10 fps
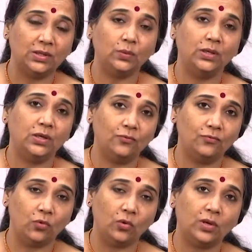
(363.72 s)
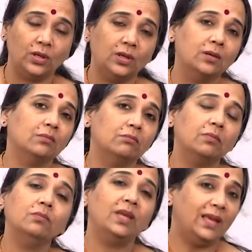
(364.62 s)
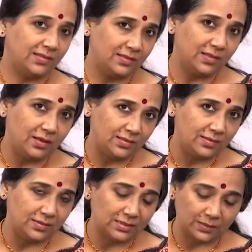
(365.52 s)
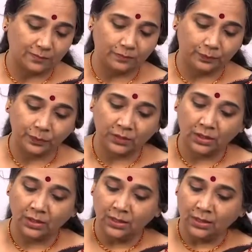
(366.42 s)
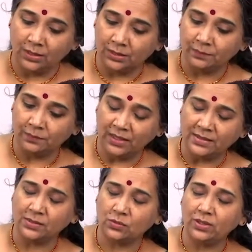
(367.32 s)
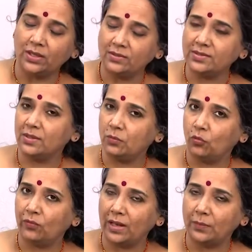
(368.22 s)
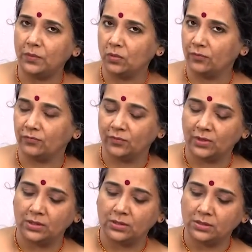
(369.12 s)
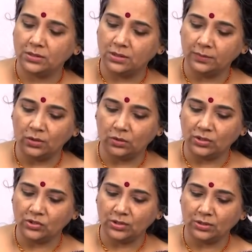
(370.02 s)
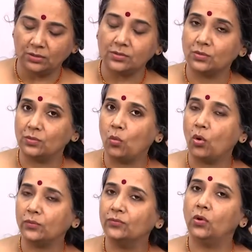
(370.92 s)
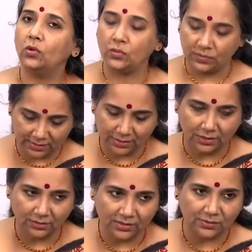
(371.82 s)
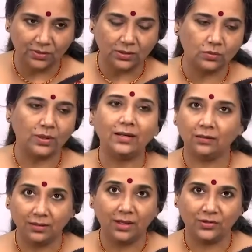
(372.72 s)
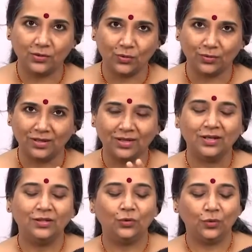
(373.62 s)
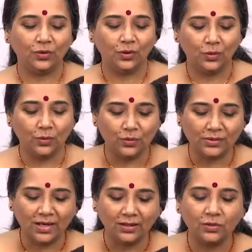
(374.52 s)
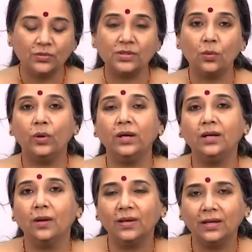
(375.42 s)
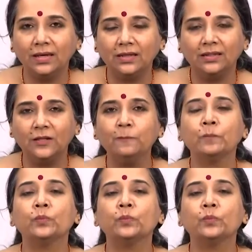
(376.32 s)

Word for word: that we give for exercises. Um, and so there is some overlapping of terminology here. And what follows in this video and later on throughout the course, I use the word gamaka in the